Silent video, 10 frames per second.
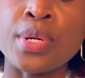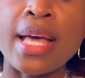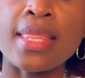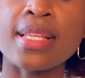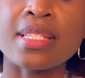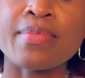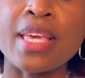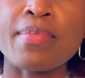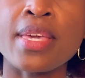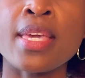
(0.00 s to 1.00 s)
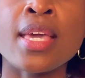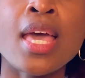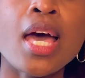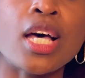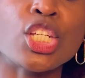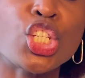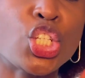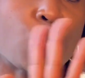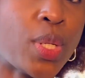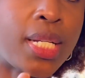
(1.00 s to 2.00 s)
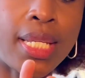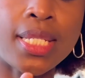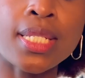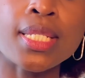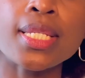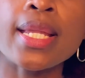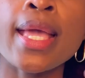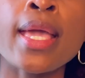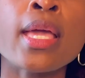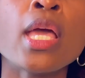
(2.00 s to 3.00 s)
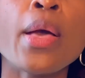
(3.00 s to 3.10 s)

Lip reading: and this may be a short lesson today,